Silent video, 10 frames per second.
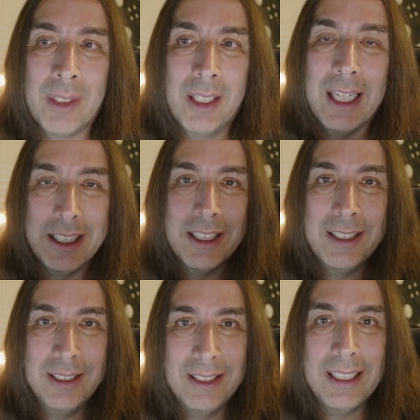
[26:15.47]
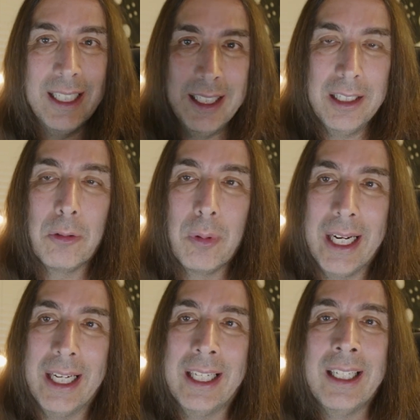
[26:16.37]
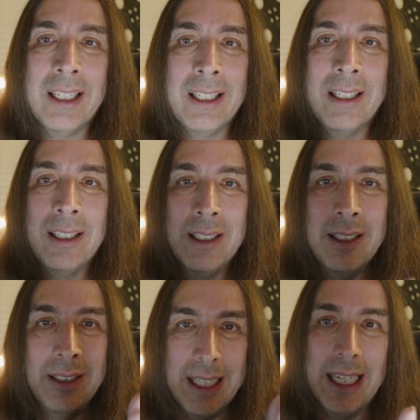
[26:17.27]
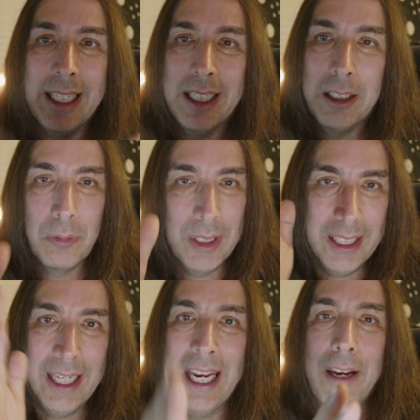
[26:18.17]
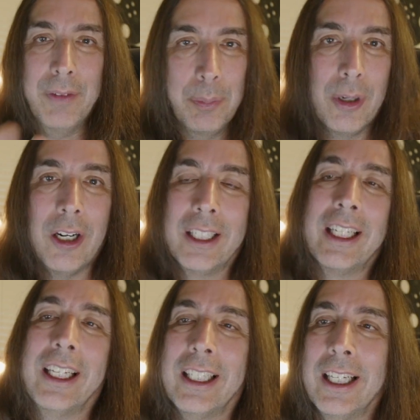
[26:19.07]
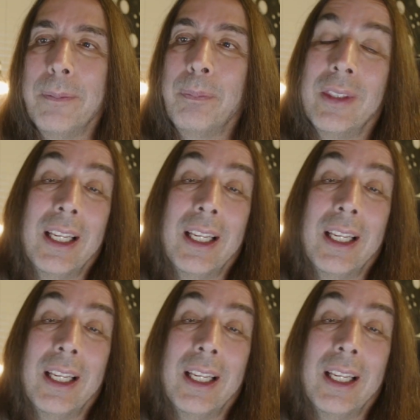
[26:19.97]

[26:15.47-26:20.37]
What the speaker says: and just did it the way they did it when the heavy part kicked in,